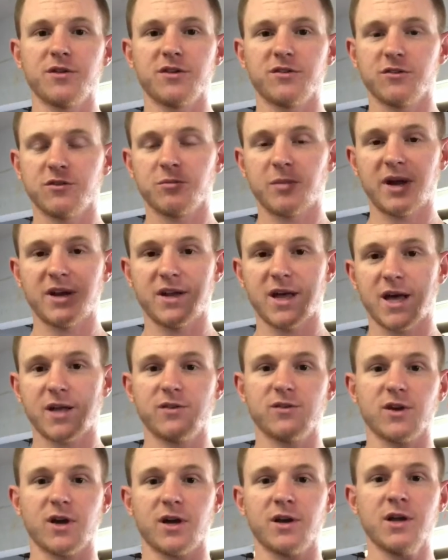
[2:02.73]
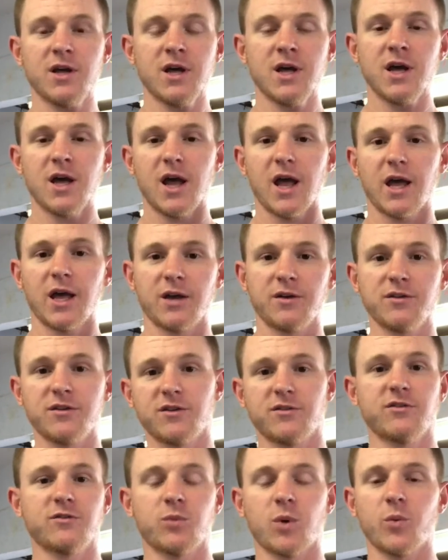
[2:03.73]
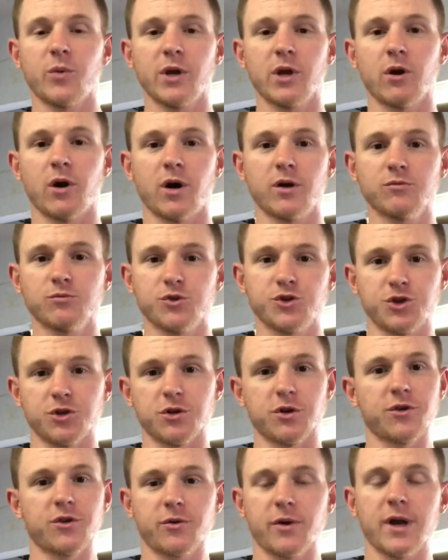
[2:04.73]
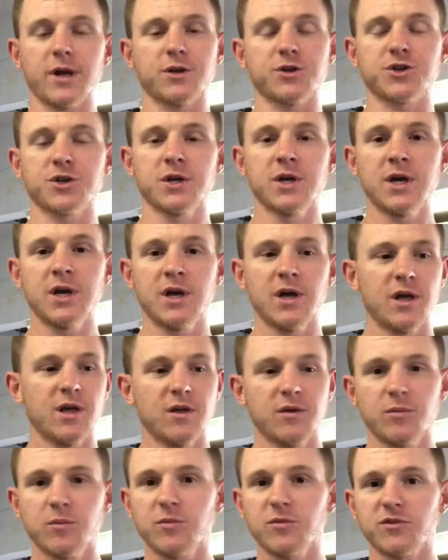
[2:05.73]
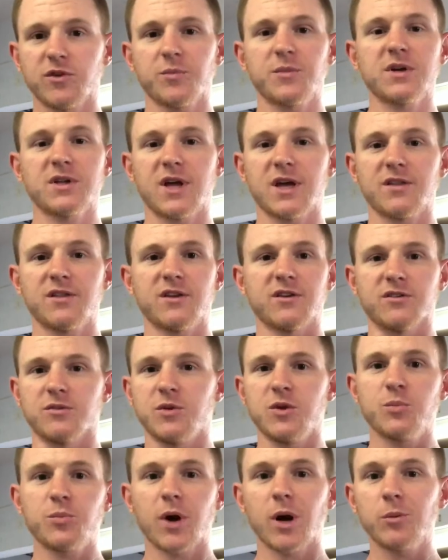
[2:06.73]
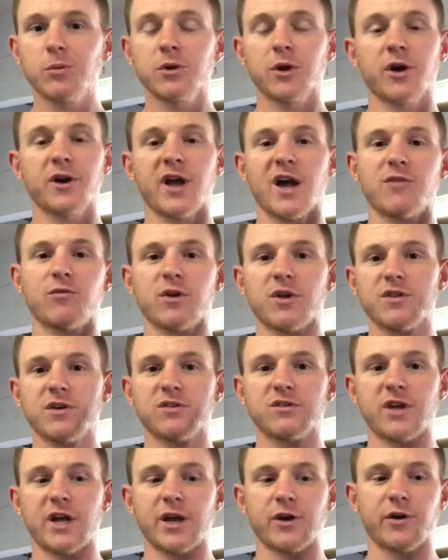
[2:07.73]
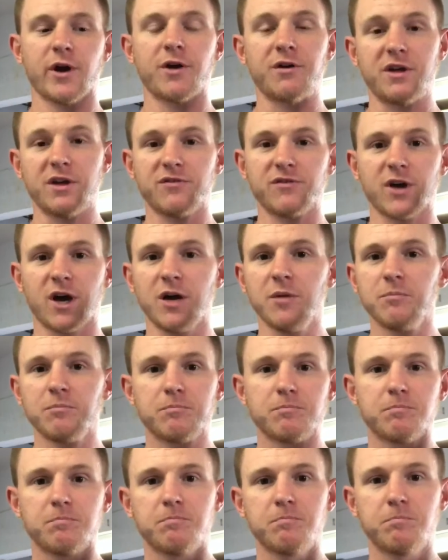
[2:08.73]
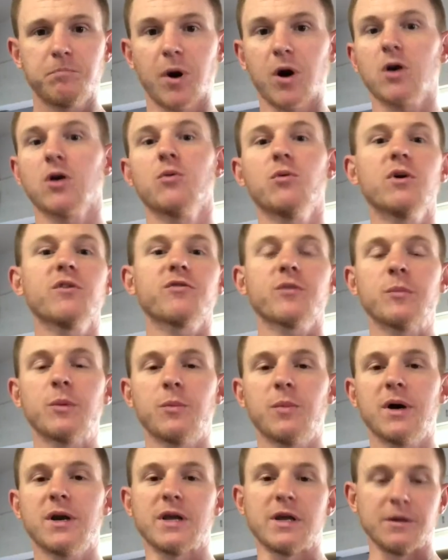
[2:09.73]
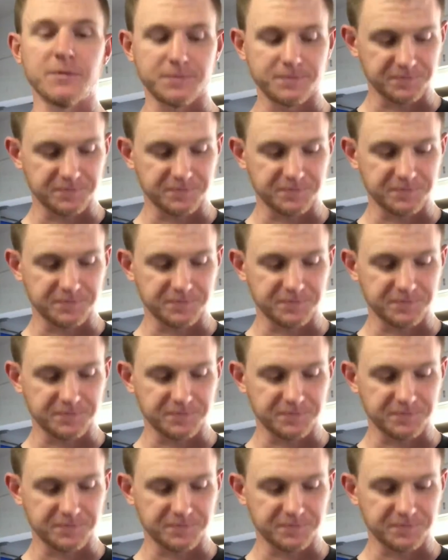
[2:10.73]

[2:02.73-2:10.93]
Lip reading: This is my dad's gun, and this is what we go out and we shoot at the range. Something like this. You probably already have one of these laying around. If not, borrow one from a buddy.